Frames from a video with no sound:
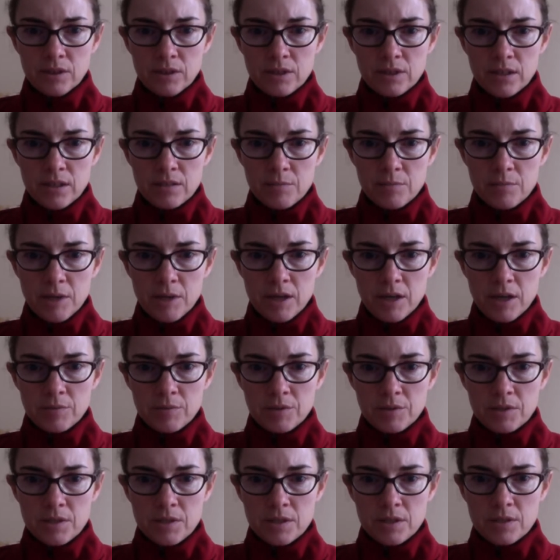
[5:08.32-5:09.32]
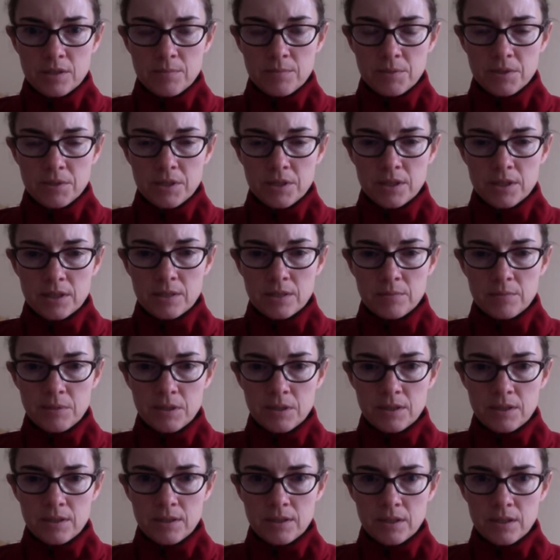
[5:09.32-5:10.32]
down at the bottom where it says
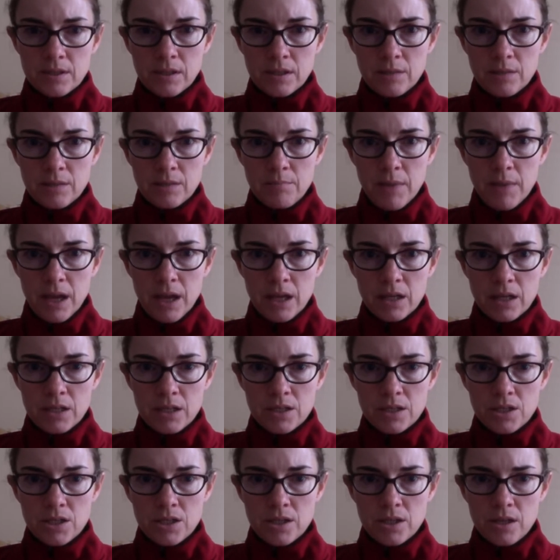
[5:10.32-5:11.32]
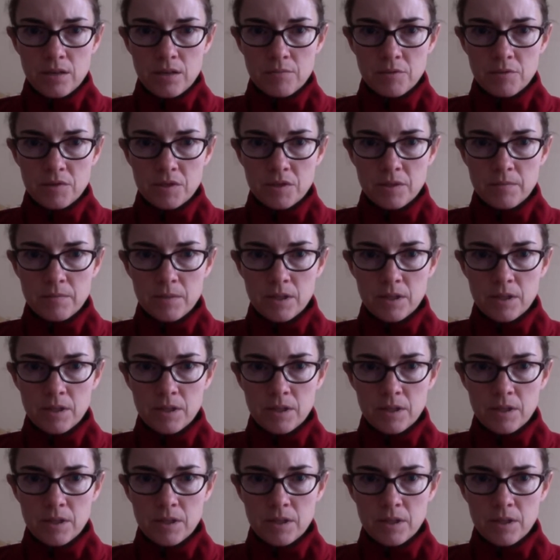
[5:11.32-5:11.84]
participants and like manage them or something,